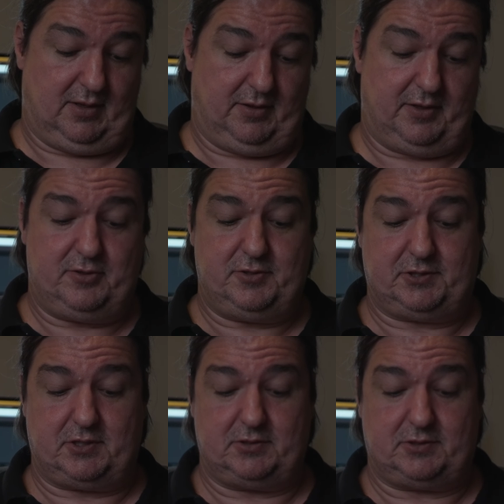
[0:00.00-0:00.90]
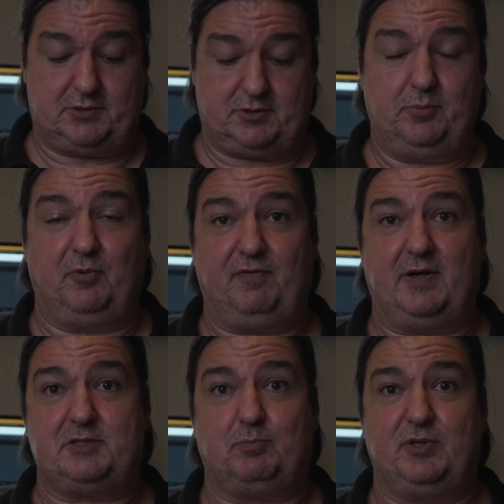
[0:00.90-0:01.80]
Those super
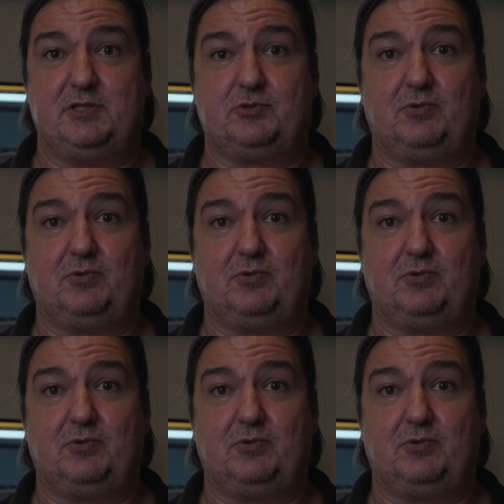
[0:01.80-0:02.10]
fast burst